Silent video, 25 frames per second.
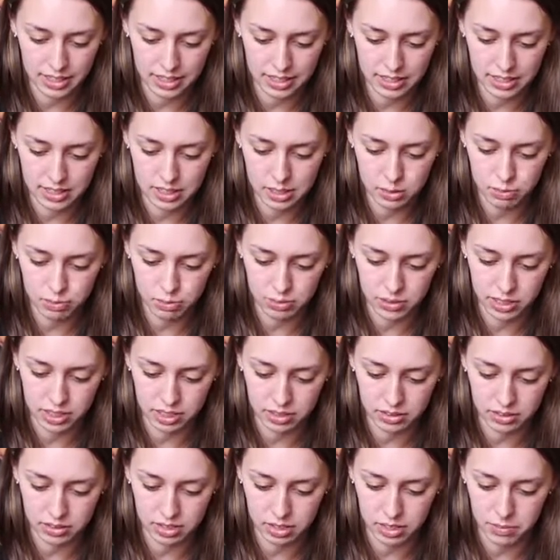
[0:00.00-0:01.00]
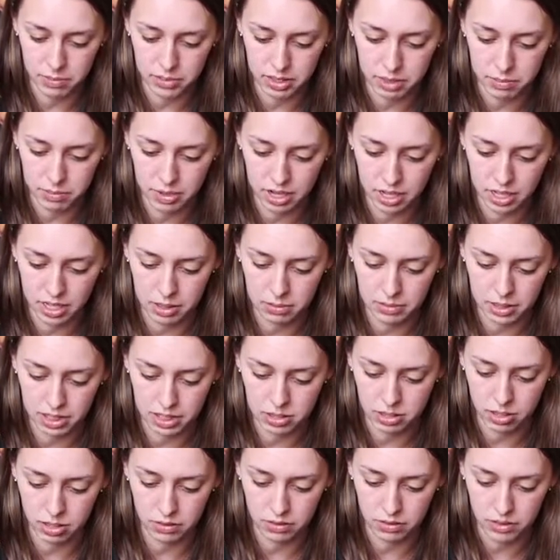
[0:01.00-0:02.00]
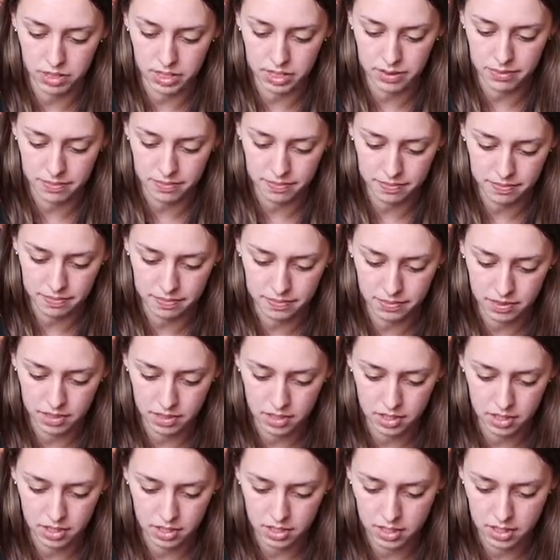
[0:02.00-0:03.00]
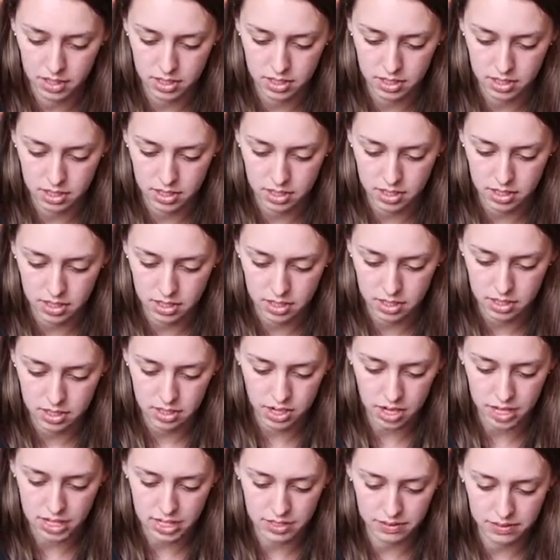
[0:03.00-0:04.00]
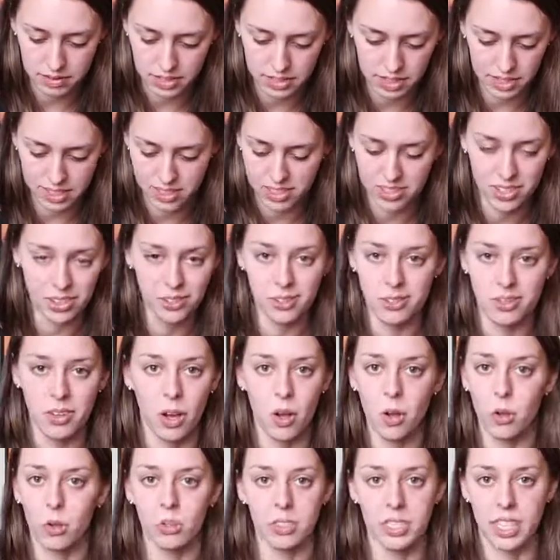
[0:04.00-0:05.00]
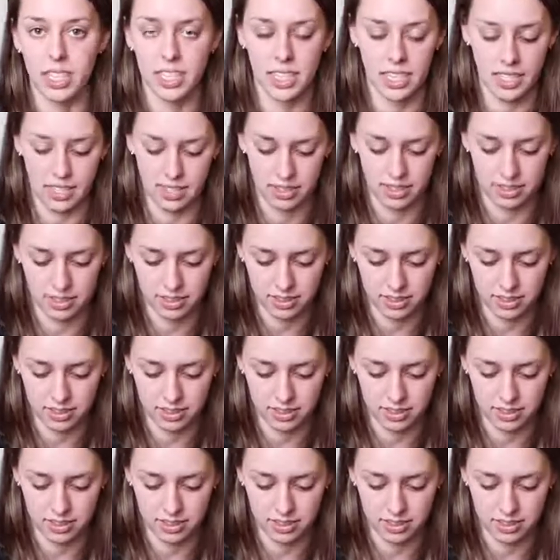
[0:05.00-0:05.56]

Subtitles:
sprinkle some of the potting mix over it. Not even, there's no hole digging,